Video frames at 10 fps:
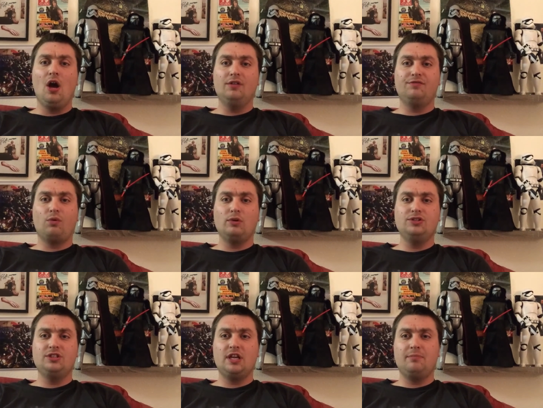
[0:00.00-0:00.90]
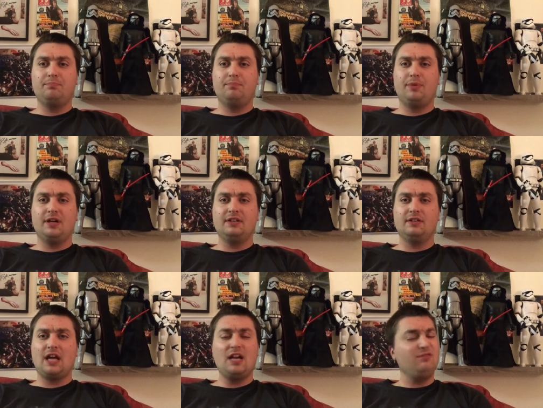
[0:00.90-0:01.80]
unfortunate but
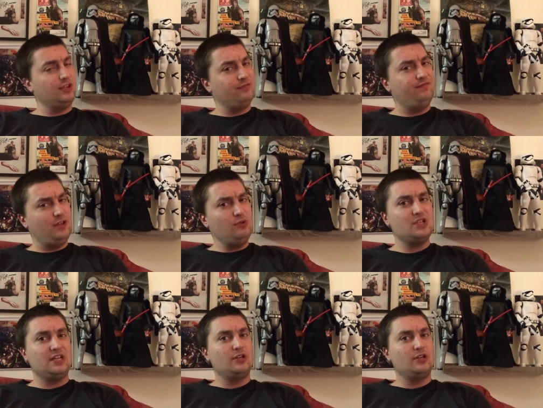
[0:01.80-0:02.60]
kind of confusing